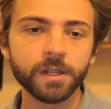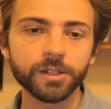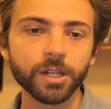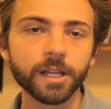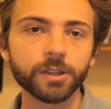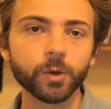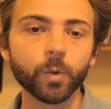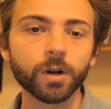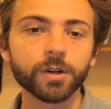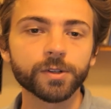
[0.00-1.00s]
to let the
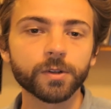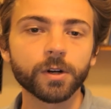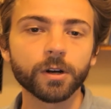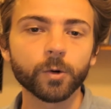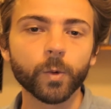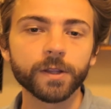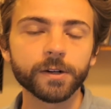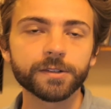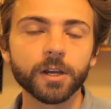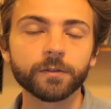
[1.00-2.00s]
workers learn where
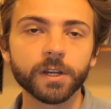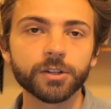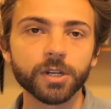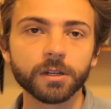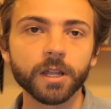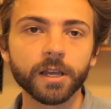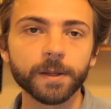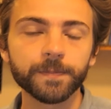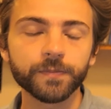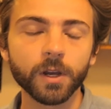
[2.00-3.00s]
their salvation
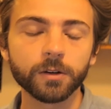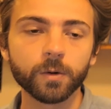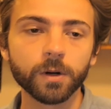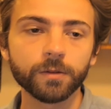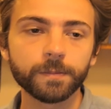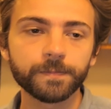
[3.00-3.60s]
lay, unquote.